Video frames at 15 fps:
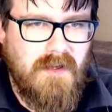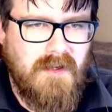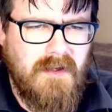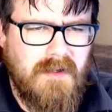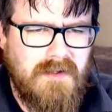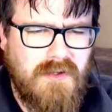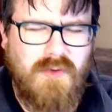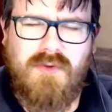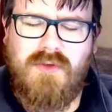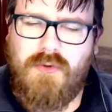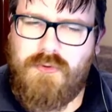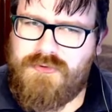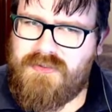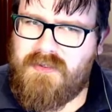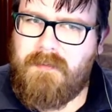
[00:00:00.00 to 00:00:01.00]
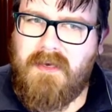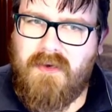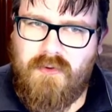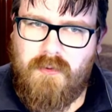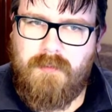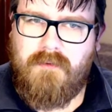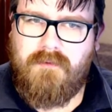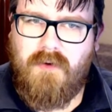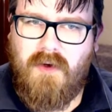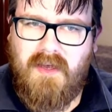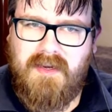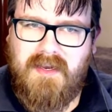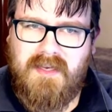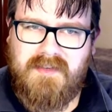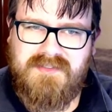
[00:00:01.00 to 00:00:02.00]
Uh, you used to be able to
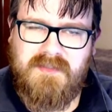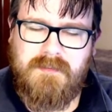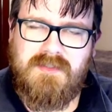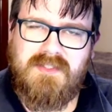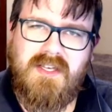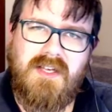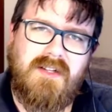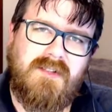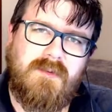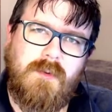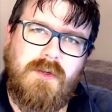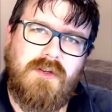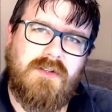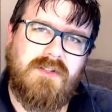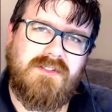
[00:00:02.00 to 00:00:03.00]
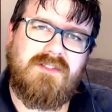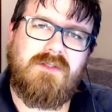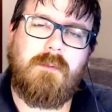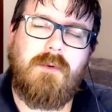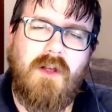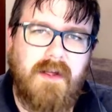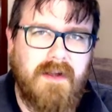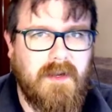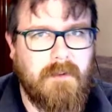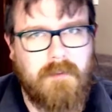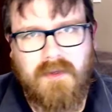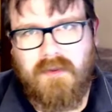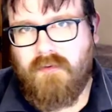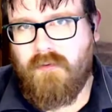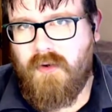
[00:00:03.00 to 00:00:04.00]
provide custom sounds where you could supply an
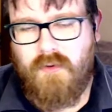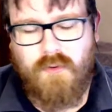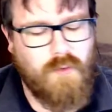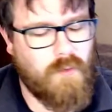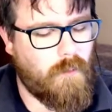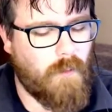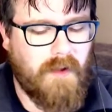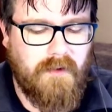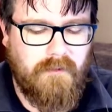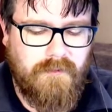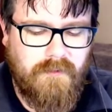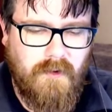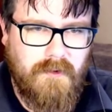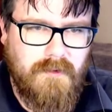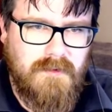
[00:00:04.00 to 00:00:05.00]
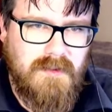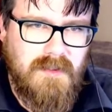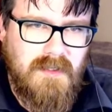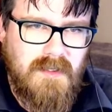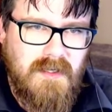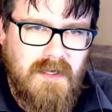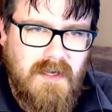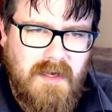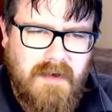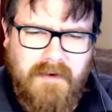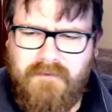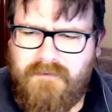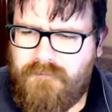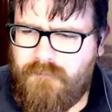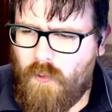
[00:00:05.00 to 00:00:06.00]
MP3 or a WAV file.
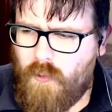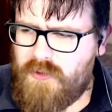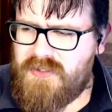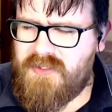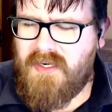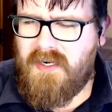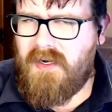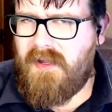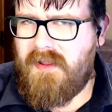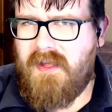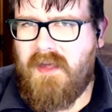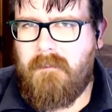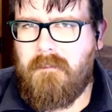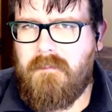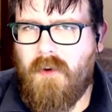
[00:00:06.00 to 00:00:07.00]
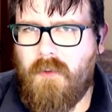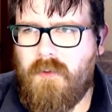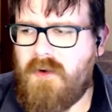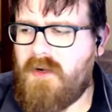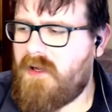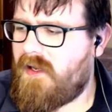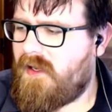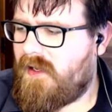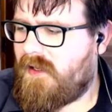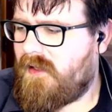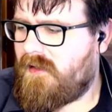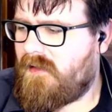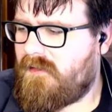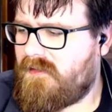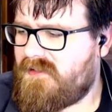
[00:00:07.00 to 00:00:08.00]
Unfortunately, that broke
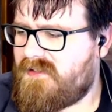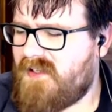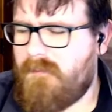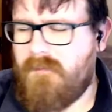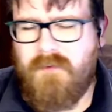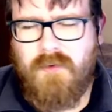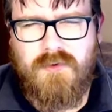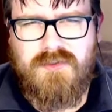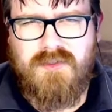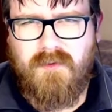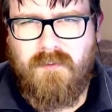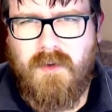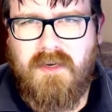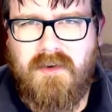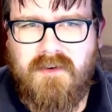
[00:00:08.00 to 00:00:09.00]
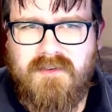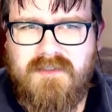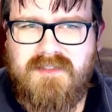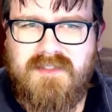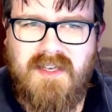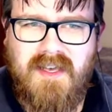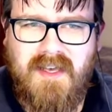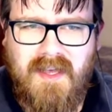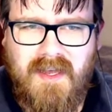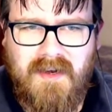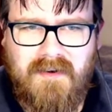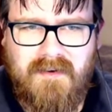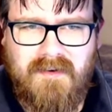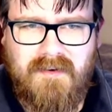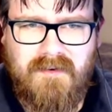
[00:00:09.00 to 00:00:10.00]
in some version of Windows,
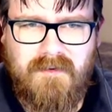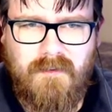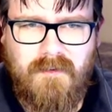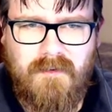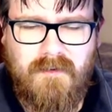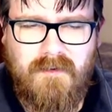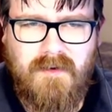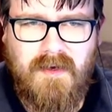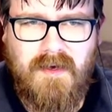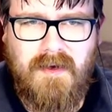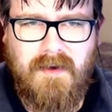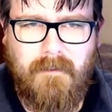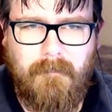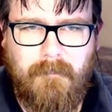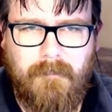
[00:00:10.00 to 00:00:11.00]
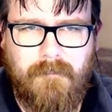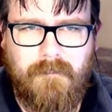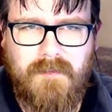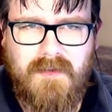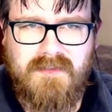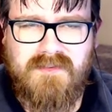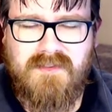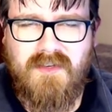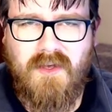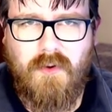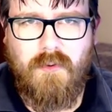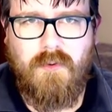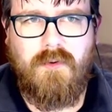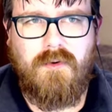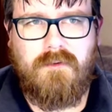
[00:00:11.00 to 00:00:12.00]
and um, there's
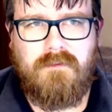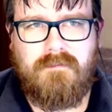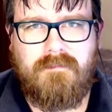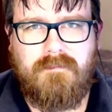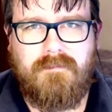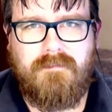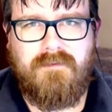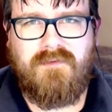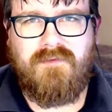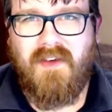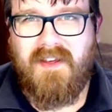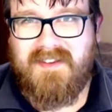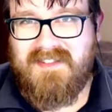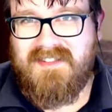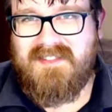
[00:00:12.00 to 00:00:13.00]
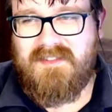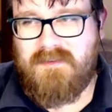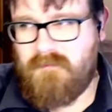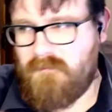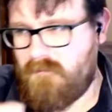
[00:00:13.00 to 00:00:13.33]
no fix